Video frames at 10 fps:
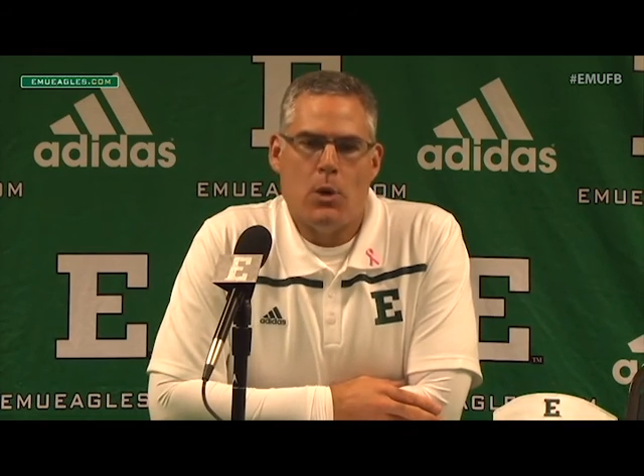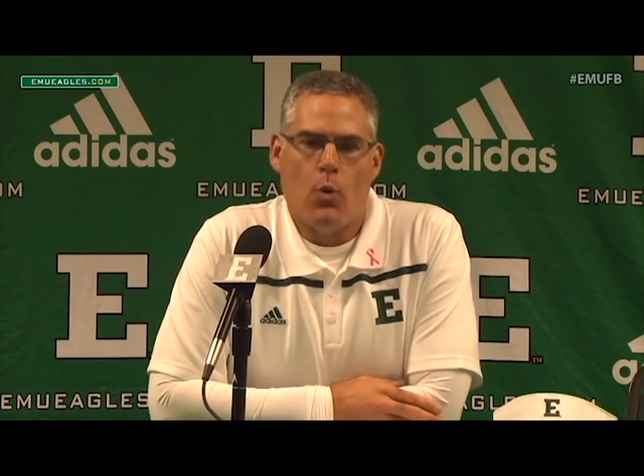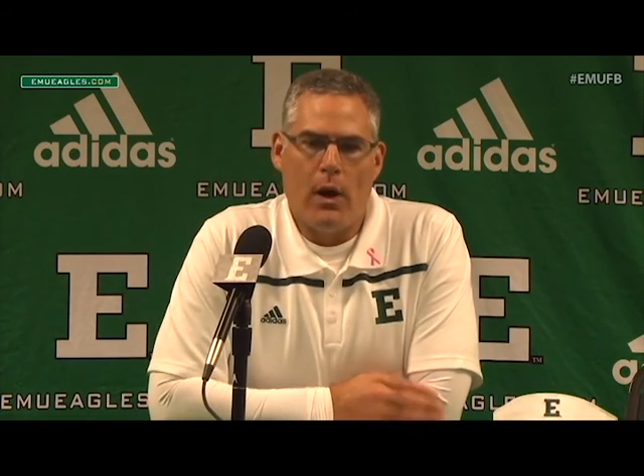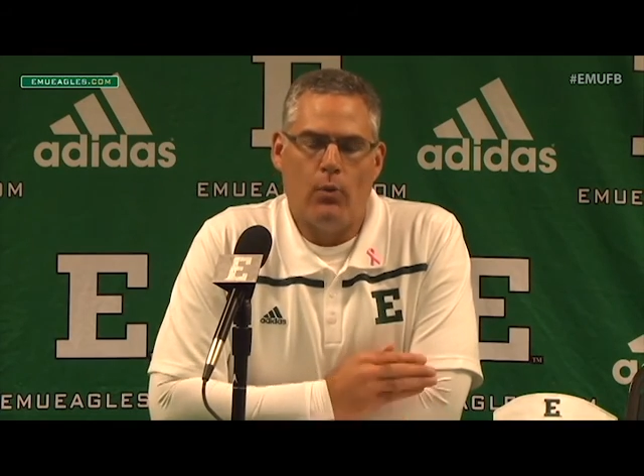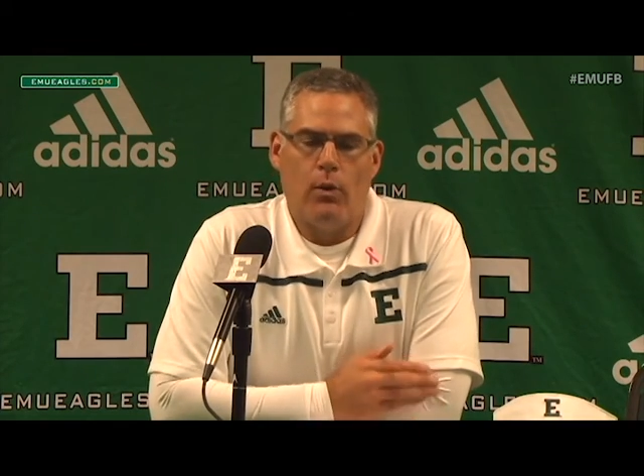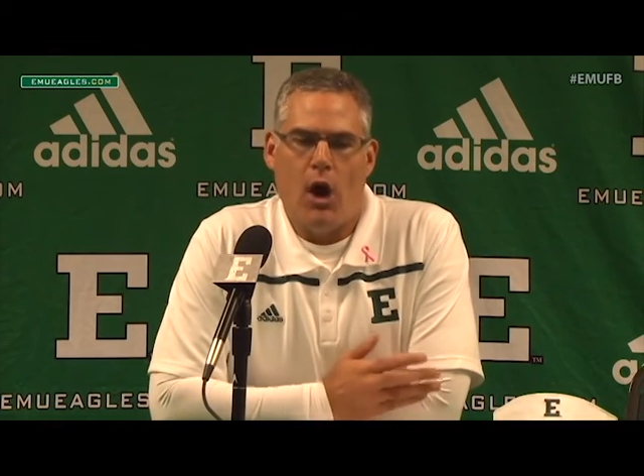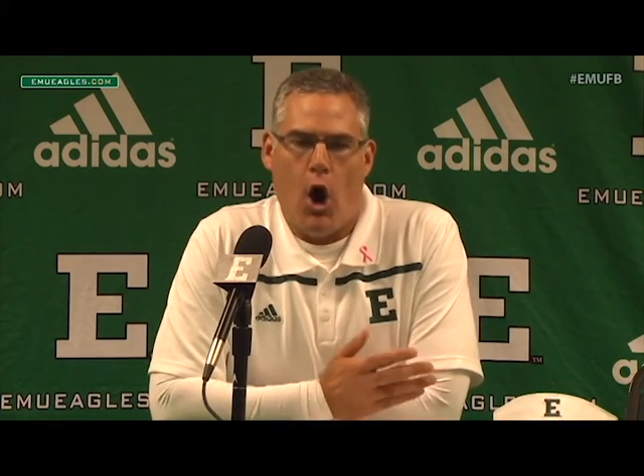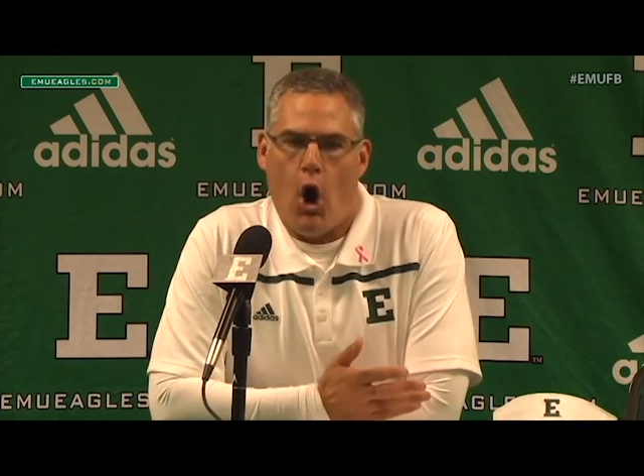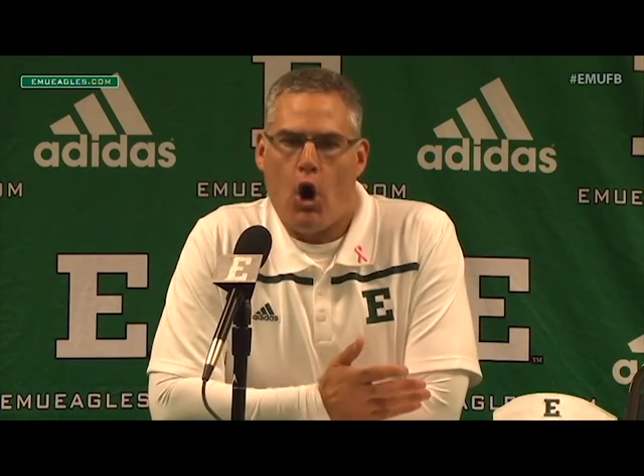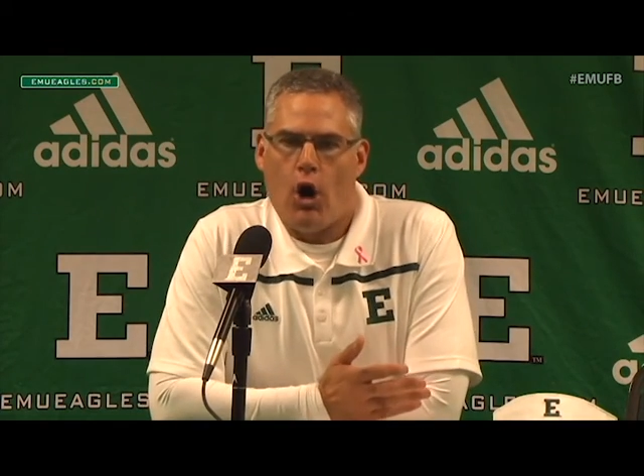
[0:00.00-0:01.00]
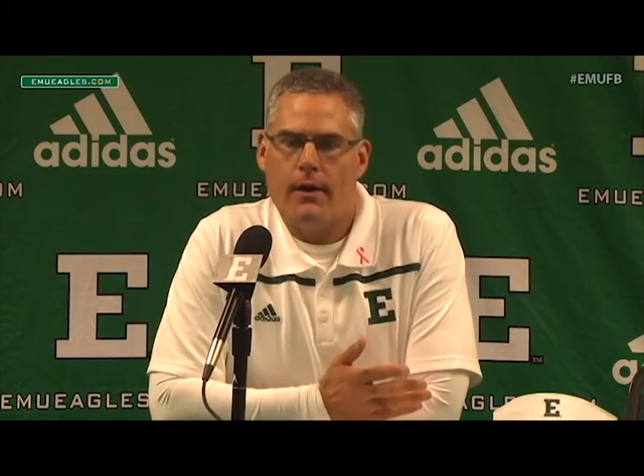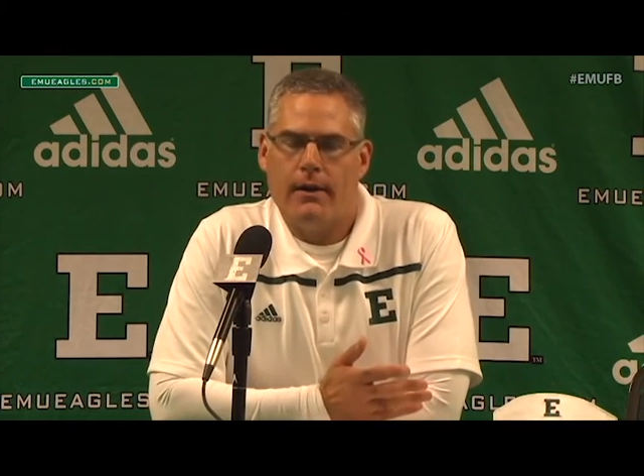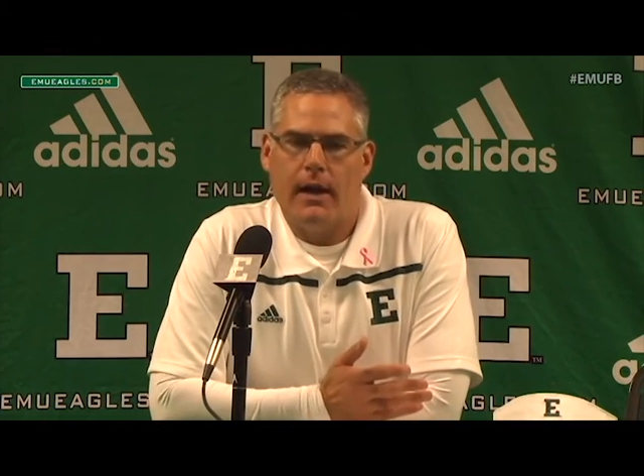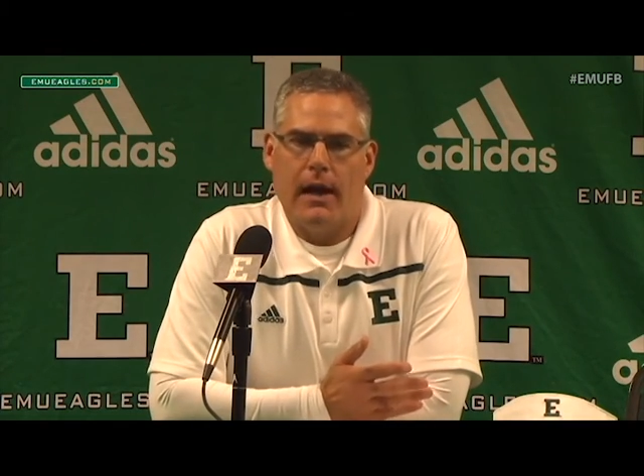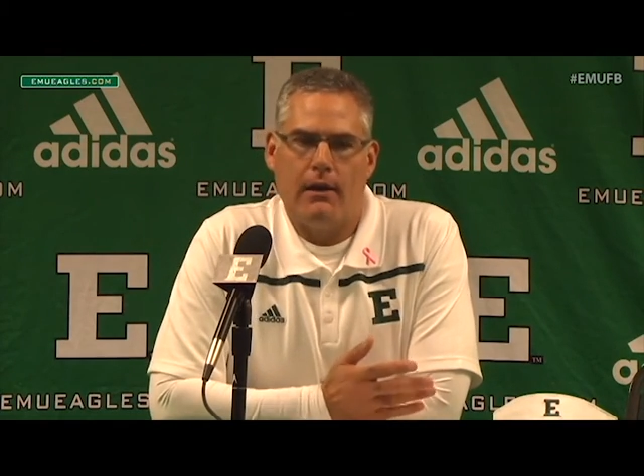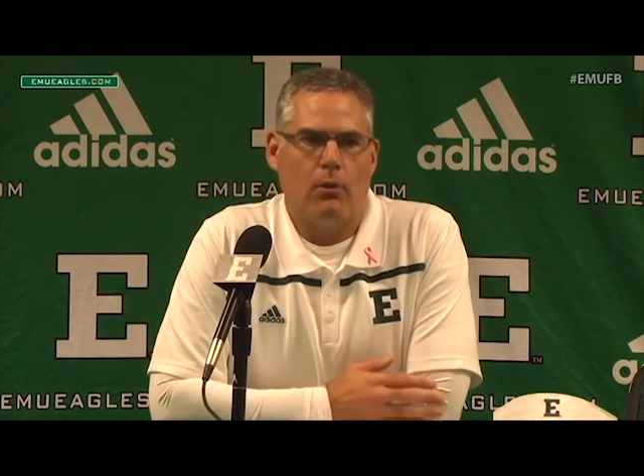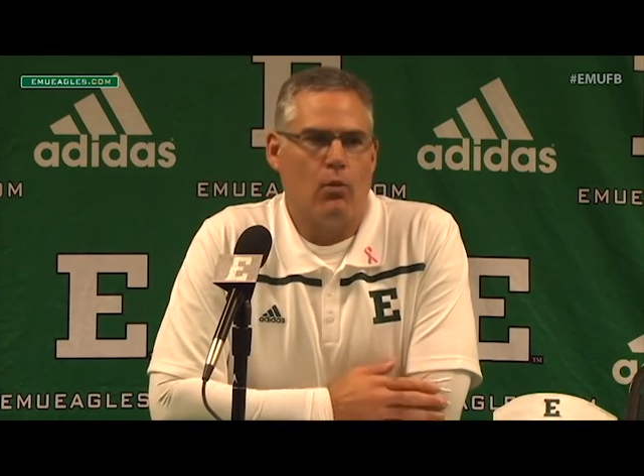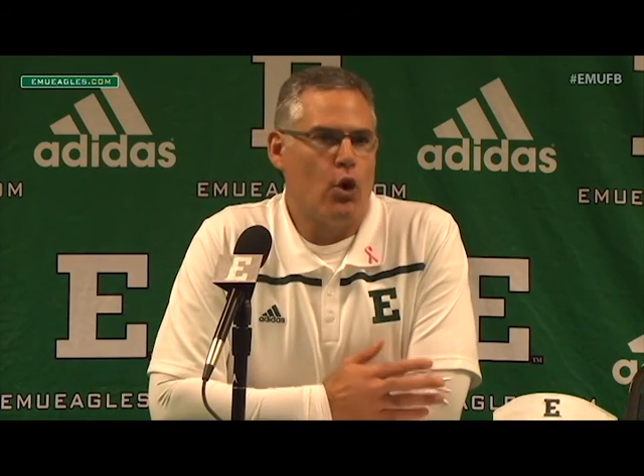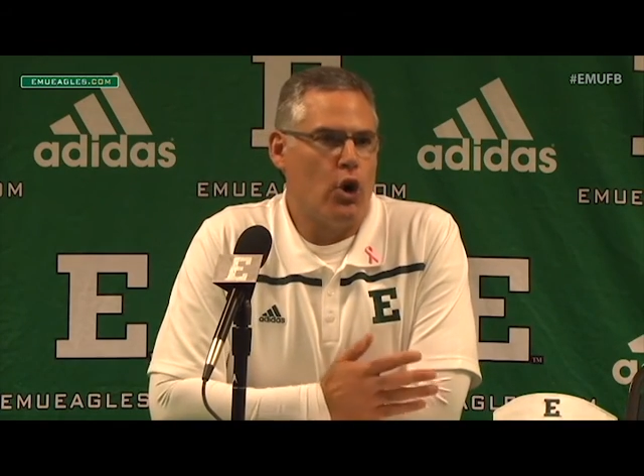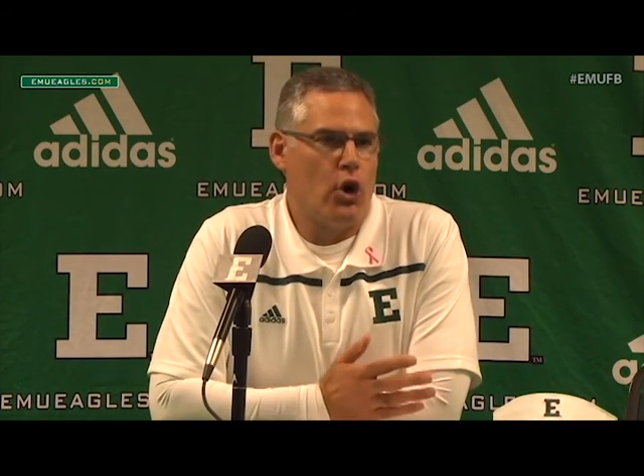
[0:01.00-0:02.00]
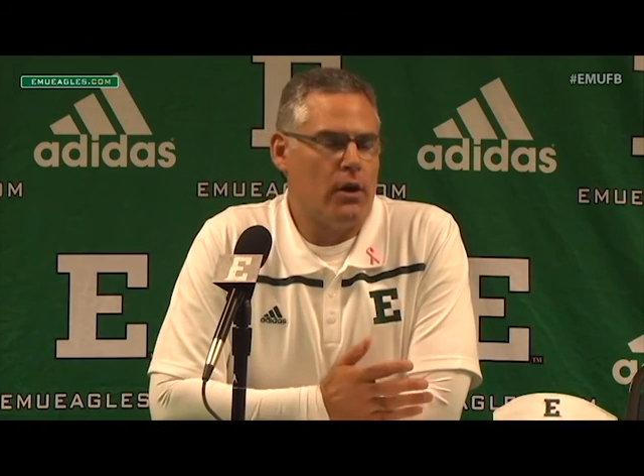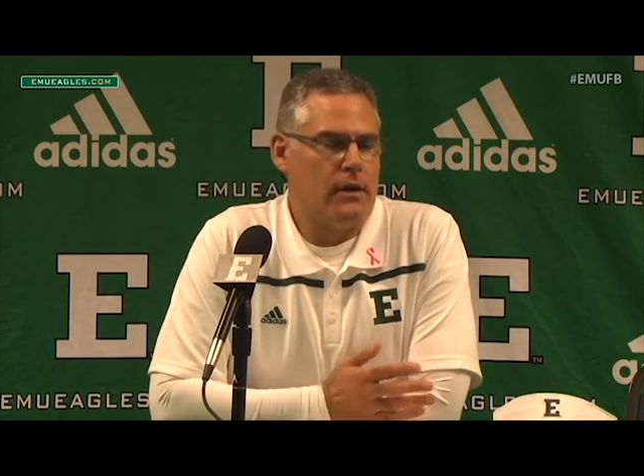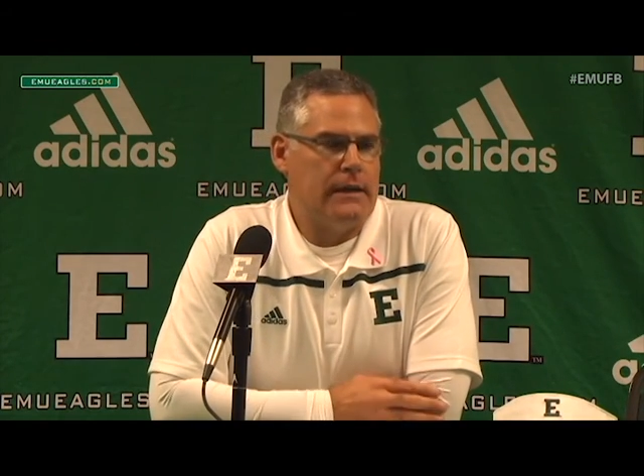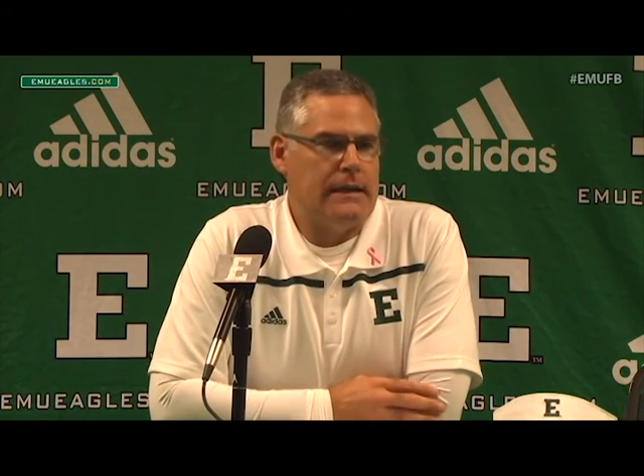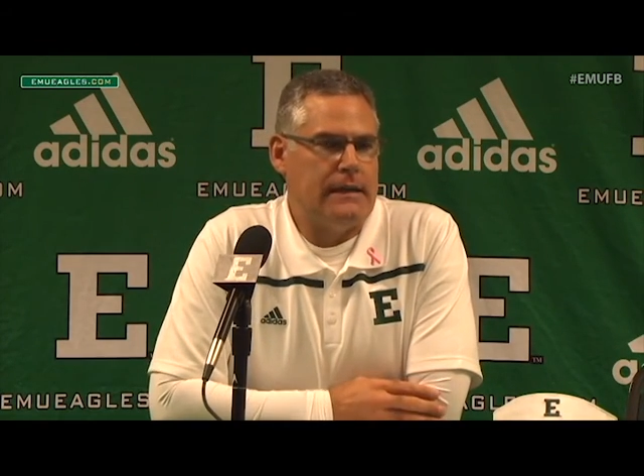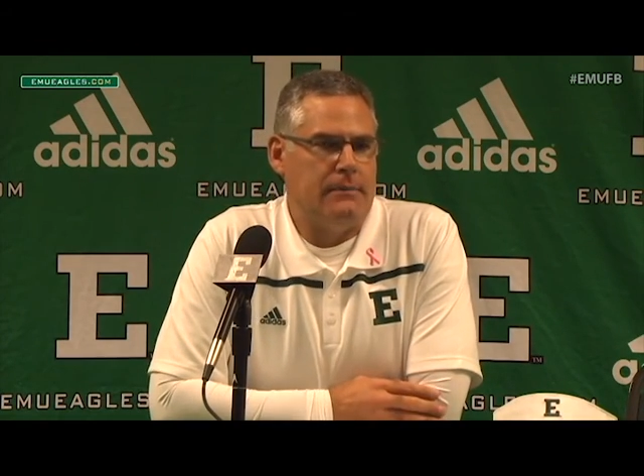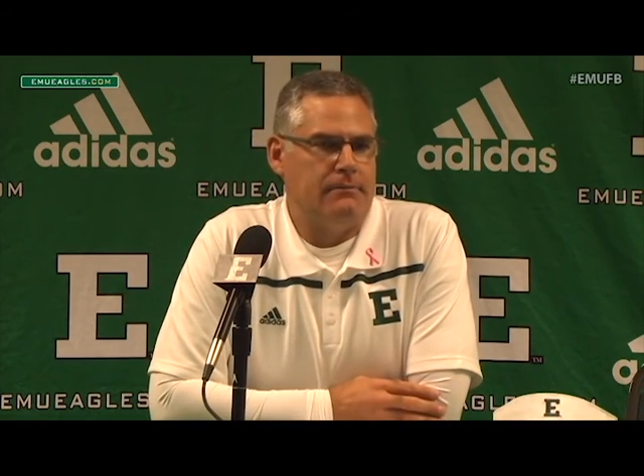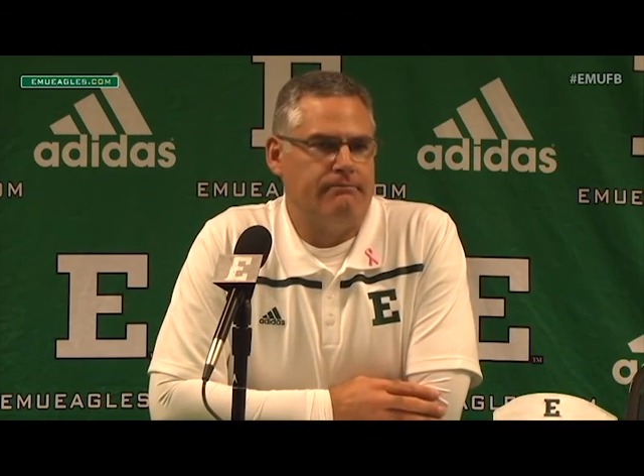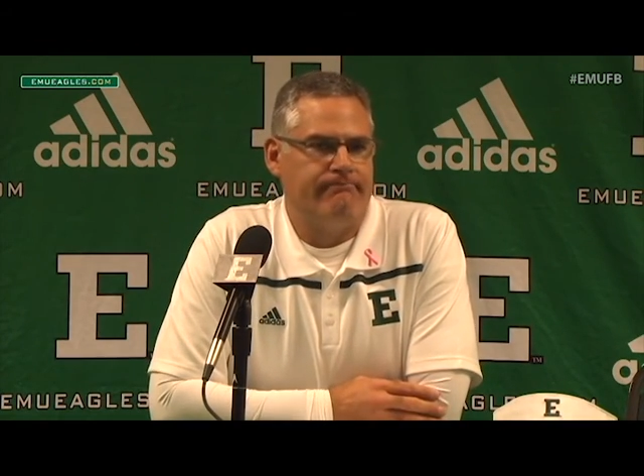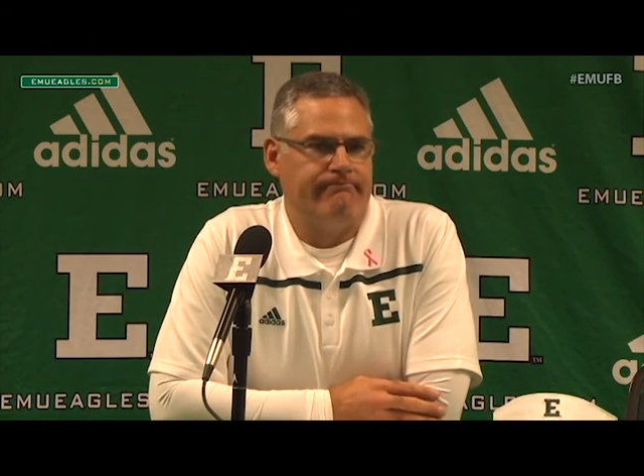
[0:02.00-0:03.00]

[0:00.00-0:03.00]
when we are and when we're um,